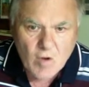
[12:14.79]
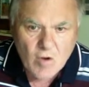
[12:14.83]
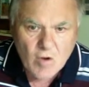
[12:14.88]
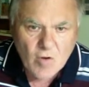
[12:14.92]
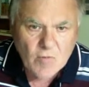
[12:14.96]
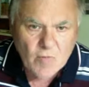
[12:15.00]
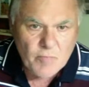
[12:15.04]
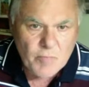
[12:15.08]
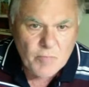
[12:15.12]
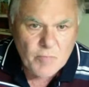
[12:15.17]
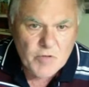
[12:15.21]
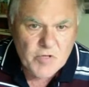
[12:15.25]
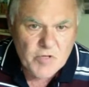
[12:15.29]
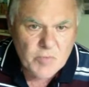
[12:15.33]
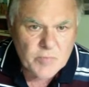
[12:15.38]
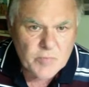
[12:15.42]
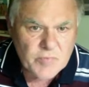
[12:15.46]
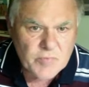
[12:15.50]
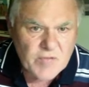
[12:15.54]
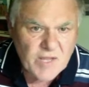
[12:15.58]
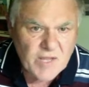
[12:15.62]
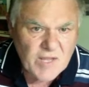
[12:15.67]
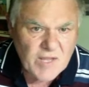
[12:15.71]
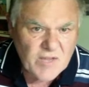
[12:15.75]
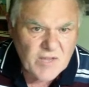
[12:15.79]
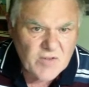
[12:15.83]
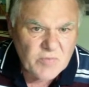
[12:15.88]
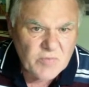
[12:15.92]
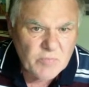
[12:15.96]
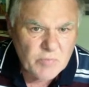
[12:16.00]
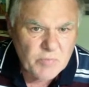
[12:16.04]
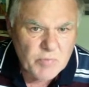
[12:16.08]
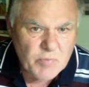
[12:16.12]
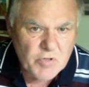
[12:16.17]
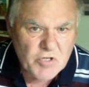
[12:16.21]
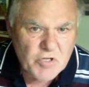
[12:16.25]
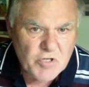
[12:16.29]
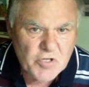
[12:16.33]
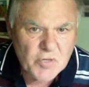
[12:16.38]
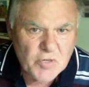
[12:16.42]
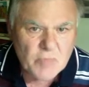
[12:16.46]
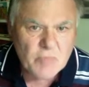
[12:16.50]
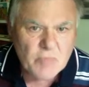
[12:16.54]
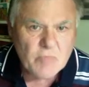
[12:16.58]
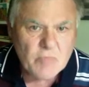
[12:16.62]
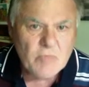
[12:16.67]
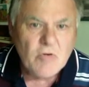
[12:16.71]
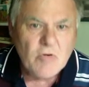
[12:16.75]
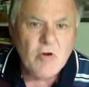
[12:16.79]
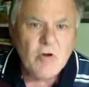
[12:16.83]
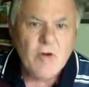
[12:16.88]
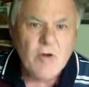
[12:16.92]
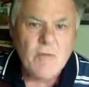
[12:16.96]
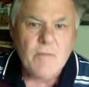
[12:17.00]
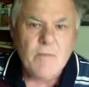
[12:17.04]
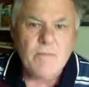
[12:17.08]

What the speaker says: Bishop takes bishop, right?